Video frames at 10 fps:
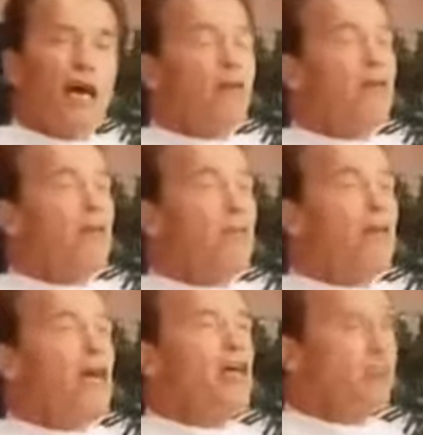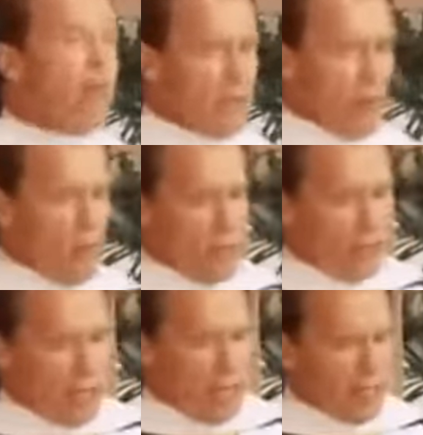I wanted to be a great movie
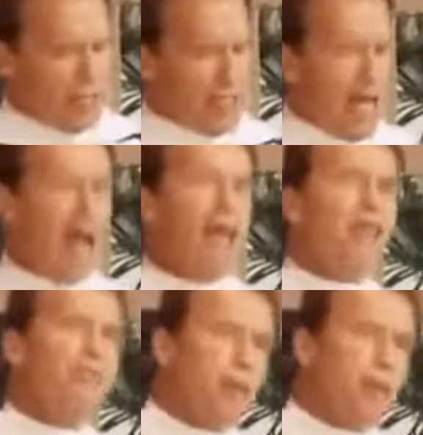star that's the highest